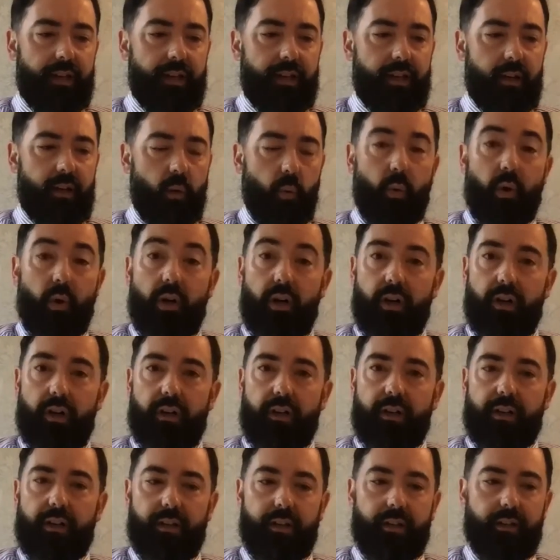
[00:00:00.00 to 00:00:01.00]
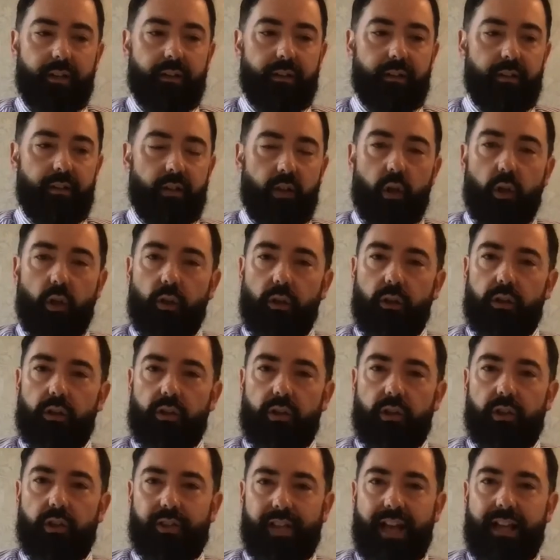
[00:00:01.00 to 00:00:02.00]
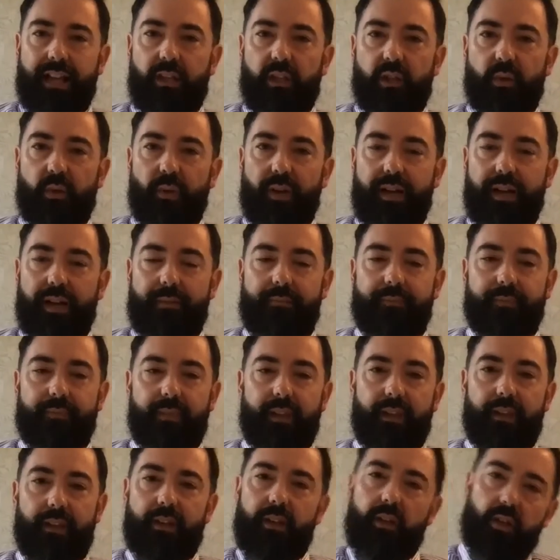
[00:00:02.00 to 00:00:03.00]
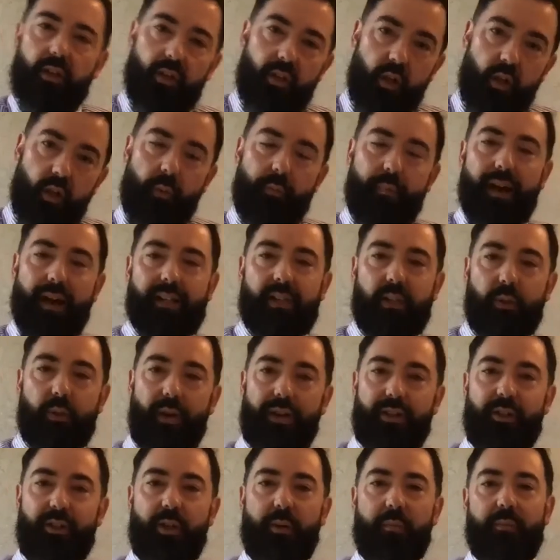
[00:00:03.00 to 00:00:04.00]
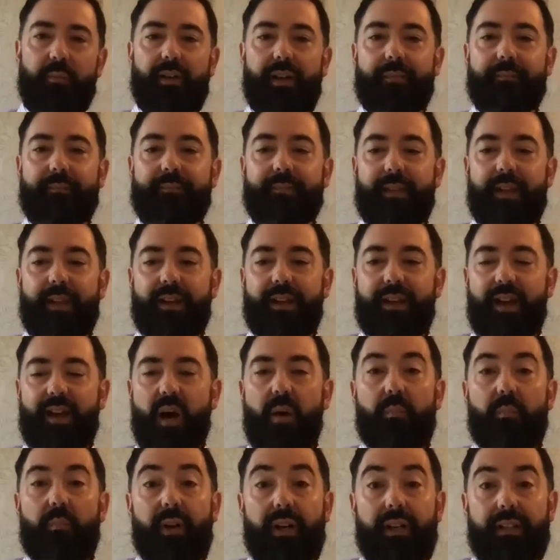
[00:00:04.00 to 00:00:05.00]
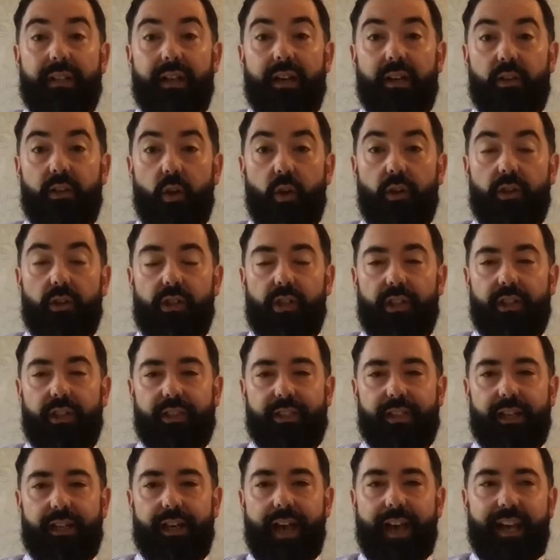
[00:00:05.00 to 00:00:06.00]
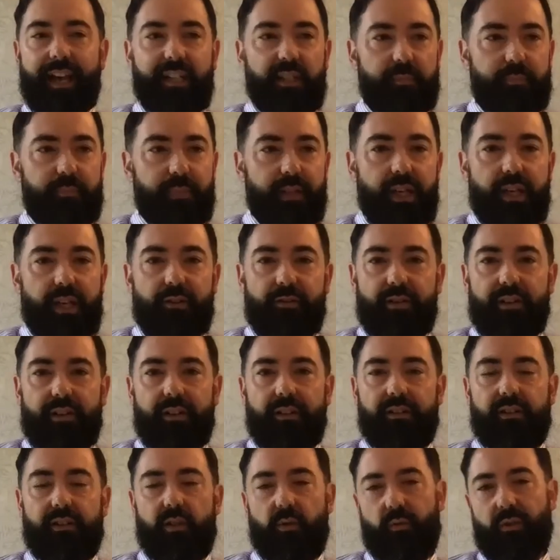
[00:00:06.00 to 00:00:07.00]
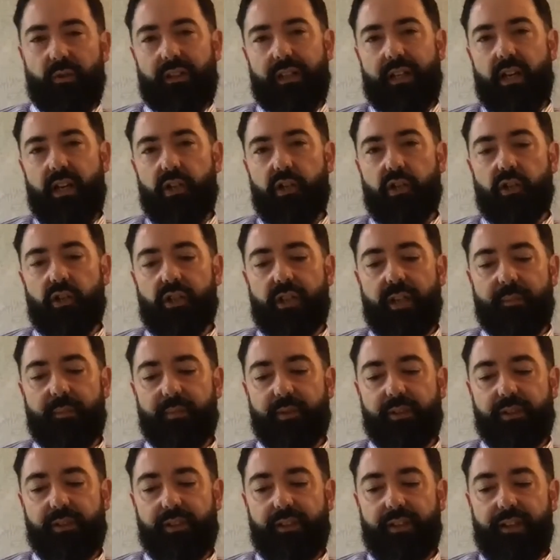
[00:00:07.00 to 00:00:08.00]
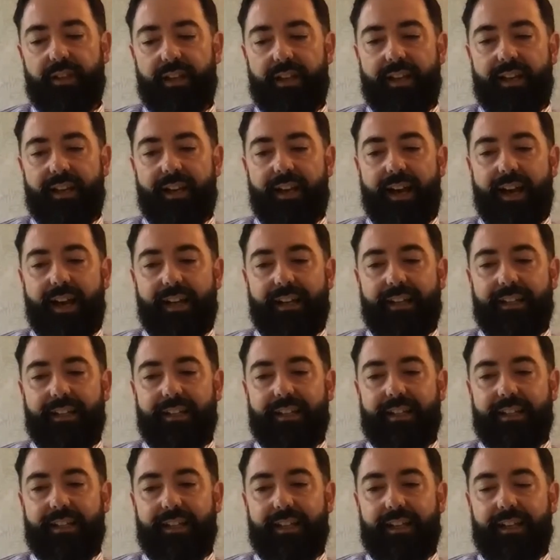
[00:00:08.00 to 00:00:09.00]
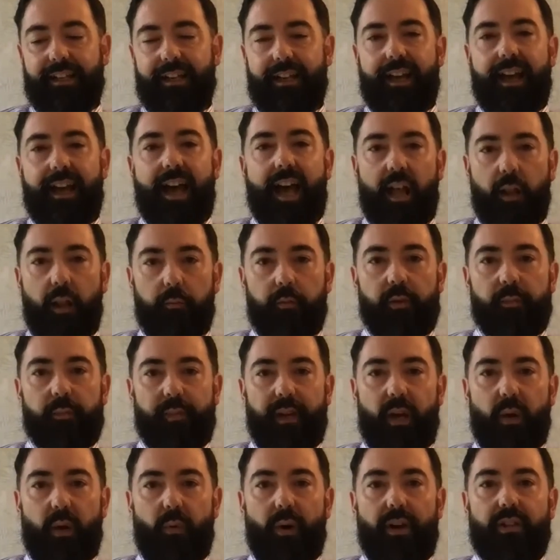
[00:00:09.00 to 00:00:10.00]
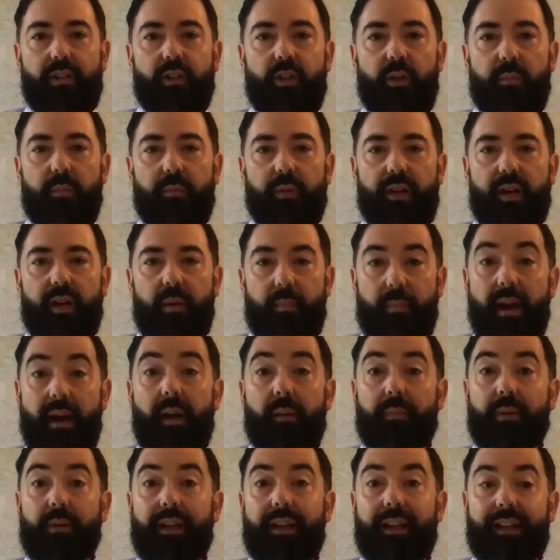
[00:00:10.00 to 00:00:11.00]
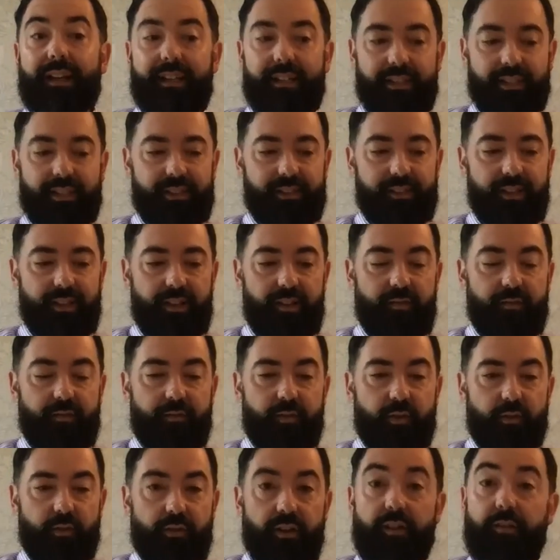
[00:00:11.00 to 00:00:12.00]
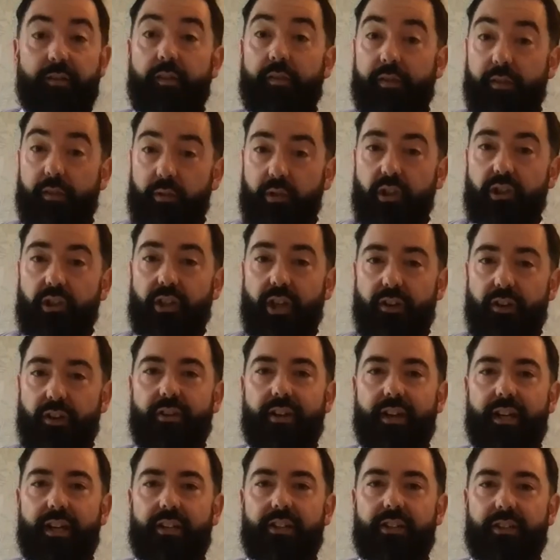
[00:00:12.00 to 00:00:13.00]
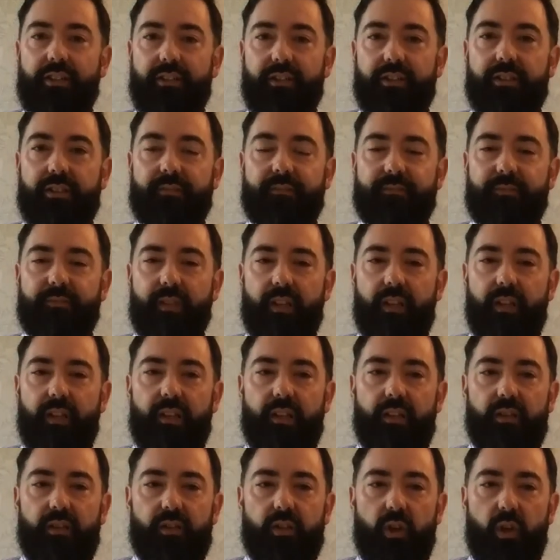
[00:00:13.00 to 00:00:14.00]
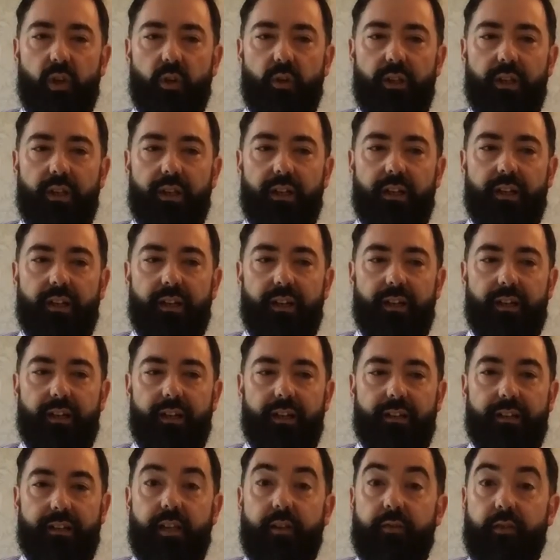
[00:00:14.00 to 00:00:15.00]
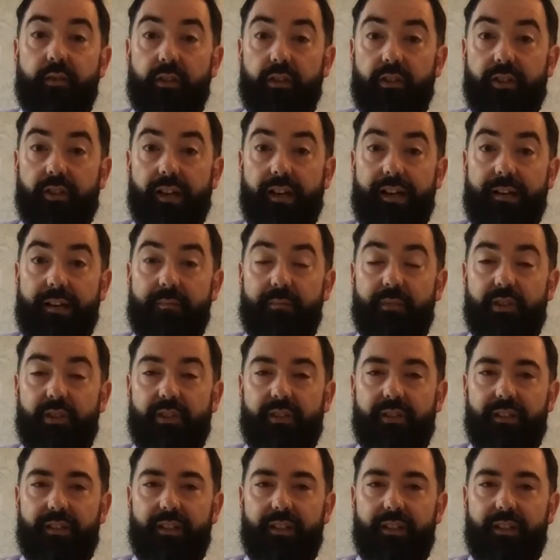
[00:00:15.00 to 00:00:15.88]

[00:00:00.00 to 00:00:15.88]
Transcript: work and cultures elsewhere, come back to West Cumbria and bring that knowledge, insight, experience and relationships, and help us make West Cumbria a better place for future generations. So difficult times,